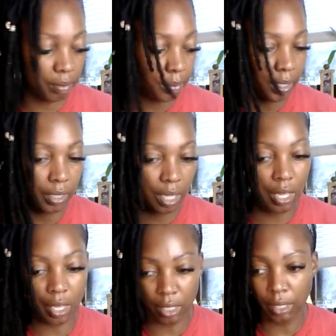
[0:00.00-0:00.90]
Oh my
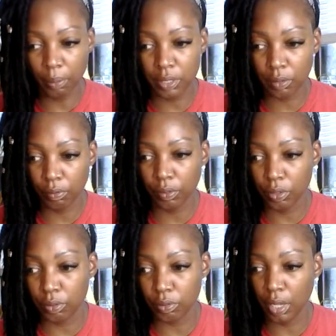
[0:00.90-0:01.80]
God, that was so
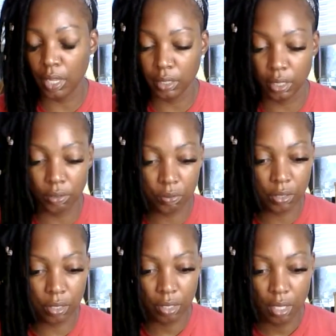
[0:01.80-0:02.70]
rude. Yeah, I did use
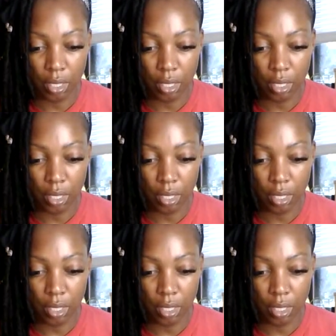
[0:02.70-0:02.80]
it.